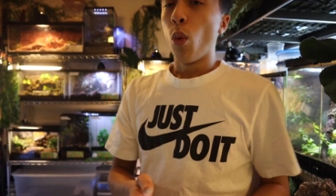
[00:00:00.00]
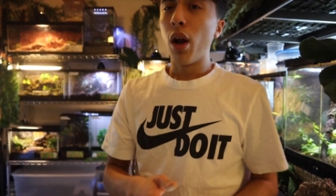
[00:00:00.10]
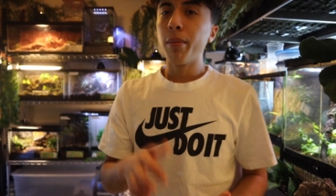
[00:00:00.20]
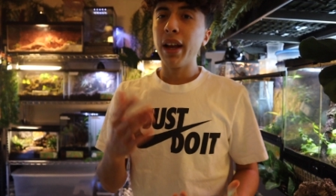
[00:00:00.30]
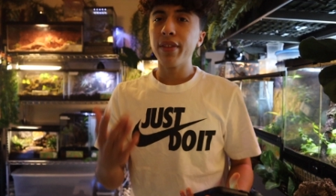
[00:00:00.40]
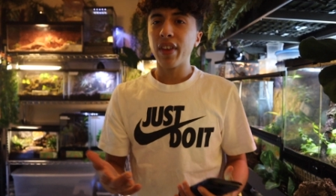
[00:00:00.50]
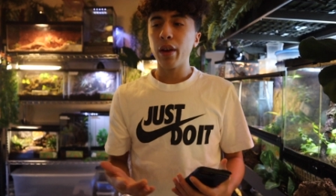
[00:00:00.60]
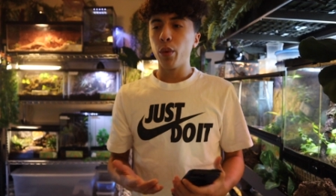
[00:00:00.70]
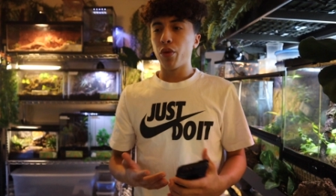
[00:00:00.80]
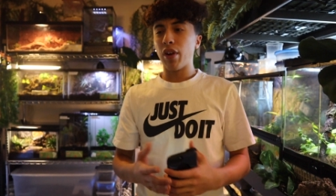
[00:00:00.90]
One main thing
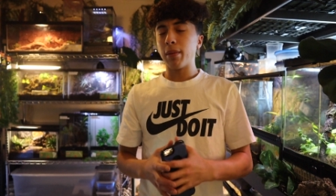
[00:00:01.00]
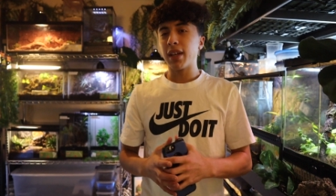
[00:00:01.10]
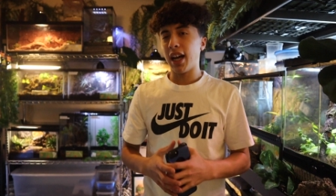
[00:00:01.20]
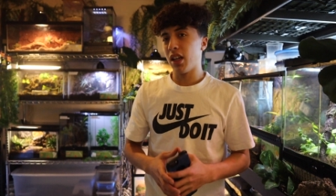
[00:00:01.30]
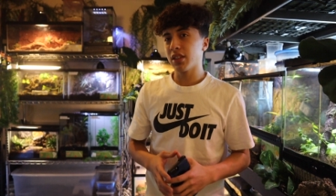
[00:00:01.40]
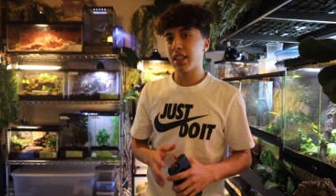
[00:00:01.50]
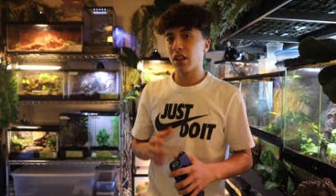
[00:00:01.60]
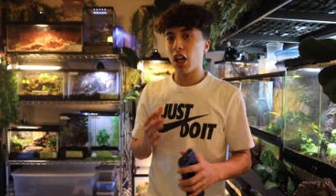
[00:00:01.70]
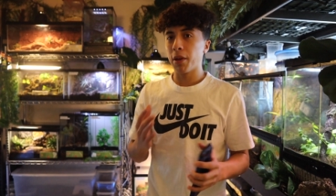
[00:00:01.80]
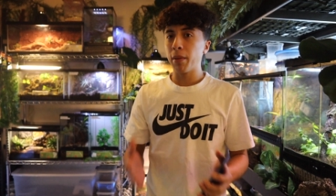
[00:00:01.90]
with reptiles that a
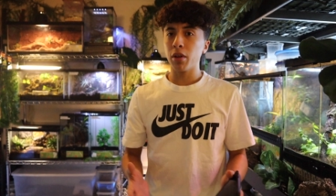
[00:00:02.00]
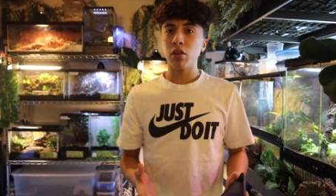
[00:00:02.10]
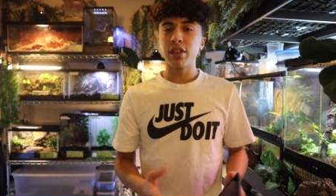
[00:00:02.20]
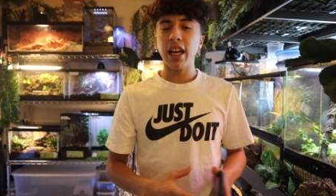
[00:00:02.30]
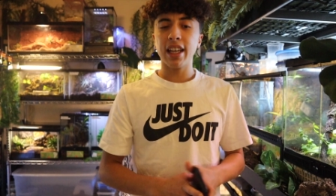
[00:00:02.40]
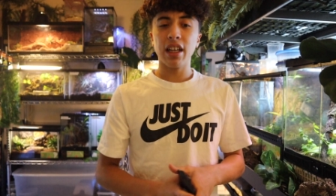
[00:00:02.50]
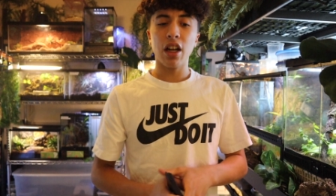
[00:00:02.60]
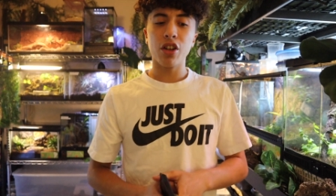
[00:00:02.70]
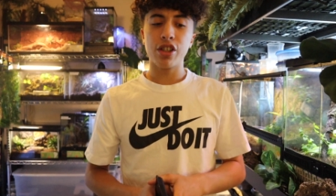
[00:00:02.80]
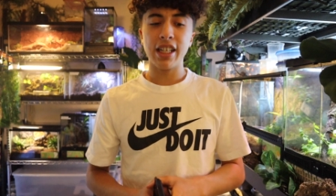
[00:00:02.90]
lot of people don't take into
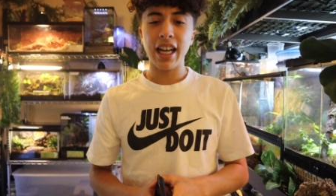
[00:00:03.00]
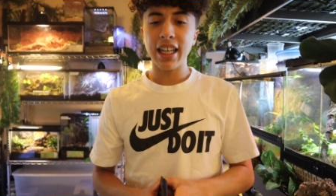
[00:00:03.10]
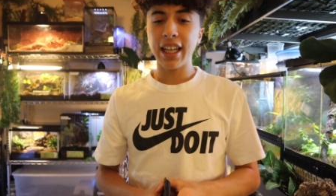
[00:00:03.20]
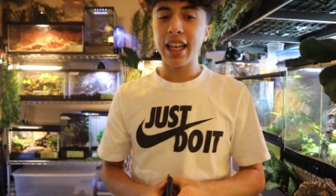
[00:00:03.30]
understanding